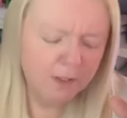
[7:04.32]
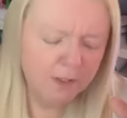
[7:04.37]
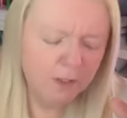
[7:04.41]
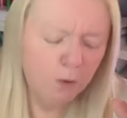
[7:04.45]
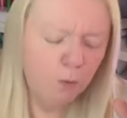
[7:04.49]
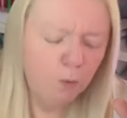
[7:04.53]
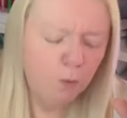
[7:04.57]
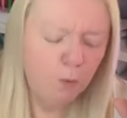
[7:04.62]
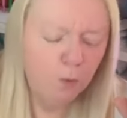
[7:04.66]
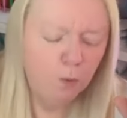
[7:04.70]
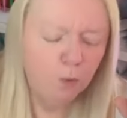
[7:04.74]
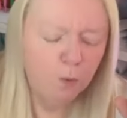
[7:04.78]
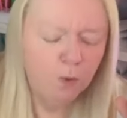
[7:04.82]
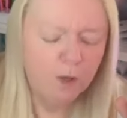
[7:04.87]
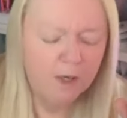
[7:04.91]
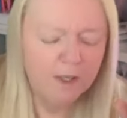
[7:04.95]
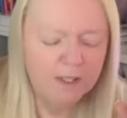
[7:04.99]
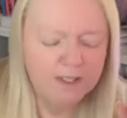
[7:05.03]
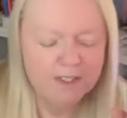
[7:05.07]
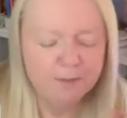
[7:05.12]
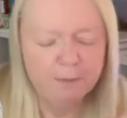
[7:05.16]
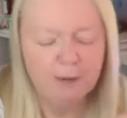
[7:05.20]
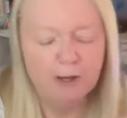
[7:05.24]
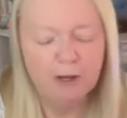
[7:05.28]
Oh,
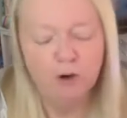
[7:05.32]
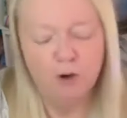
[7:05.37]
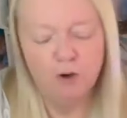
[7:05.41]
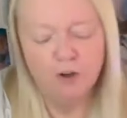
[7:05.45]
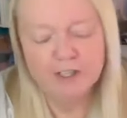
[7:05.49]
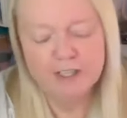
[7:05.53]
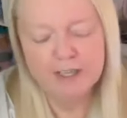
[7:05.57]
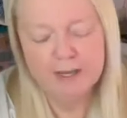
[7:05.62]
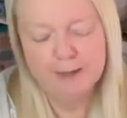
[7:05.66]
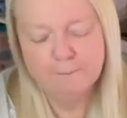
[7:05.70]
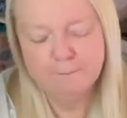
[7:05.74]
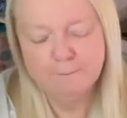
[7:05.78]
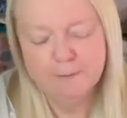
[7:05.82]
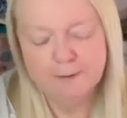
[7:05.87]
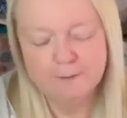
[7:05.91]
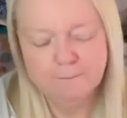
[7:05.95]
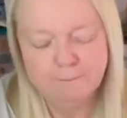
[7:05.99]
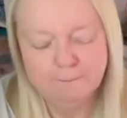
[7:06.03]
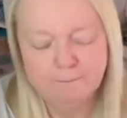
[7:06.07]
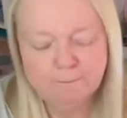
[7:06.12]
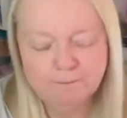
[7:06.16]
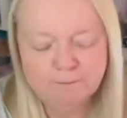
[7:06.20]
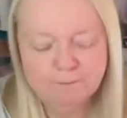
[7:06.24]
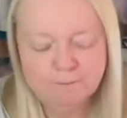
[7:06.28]
it's a bit hot yet, but
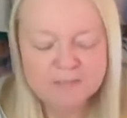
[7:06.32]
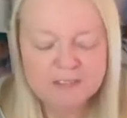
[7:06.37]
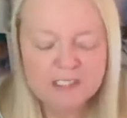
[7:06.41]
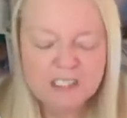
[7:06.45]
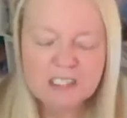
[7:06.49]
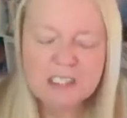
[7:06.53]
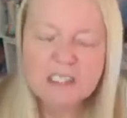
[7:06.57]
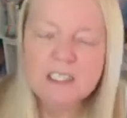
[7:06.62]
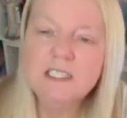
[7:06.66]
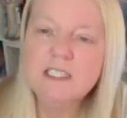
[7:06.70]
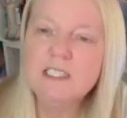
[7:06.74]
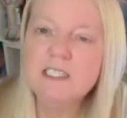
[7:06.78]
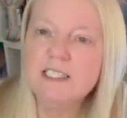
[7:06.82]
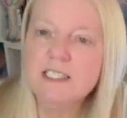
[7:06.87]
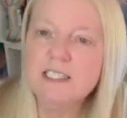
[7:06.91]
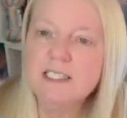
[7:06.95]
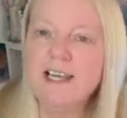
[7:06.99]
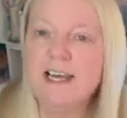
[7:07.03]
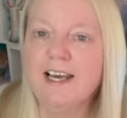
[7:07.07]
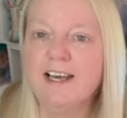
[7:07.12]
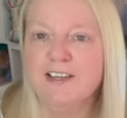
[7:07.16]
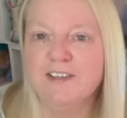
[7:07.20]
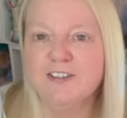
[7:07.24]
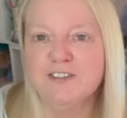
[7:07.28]
yeah.